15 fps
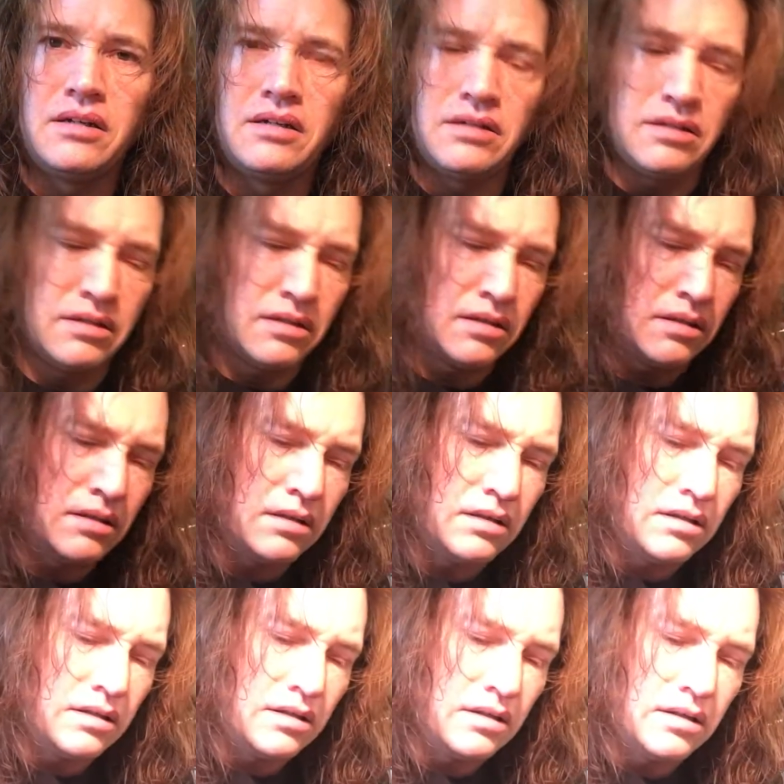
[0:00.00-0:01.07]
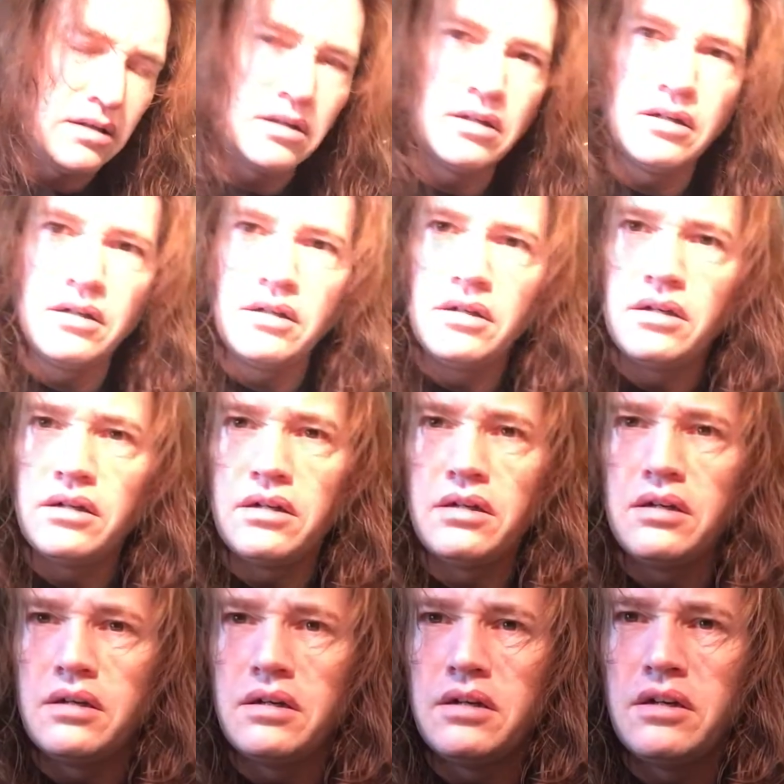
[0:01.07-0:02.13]

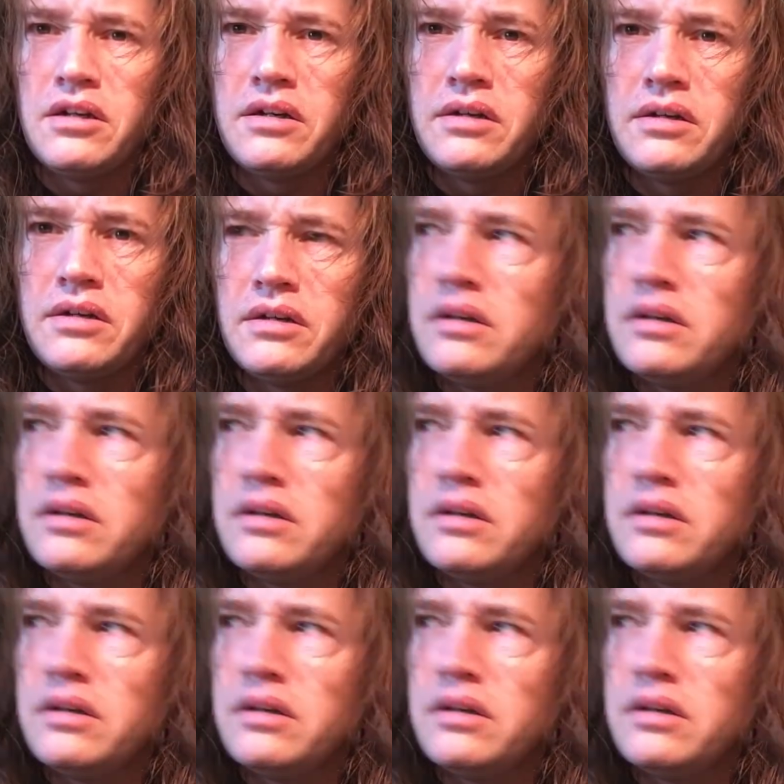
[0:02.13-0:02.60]
Nothing is said.